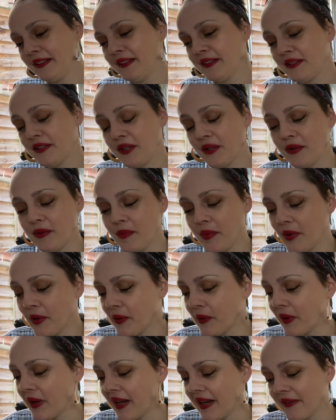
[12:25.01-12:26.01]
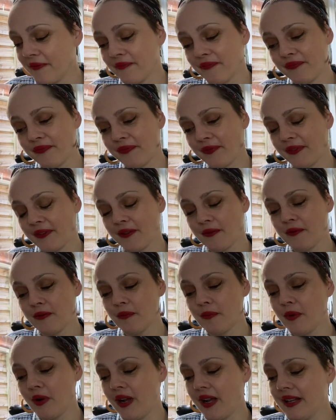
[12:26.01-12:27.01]
You're going to be all right. From
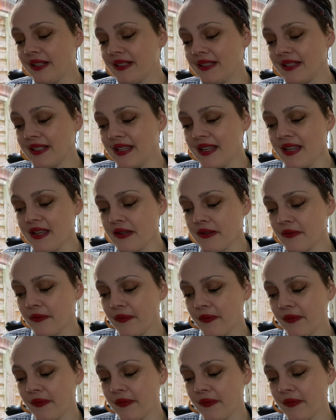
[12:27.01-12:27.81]
what I see,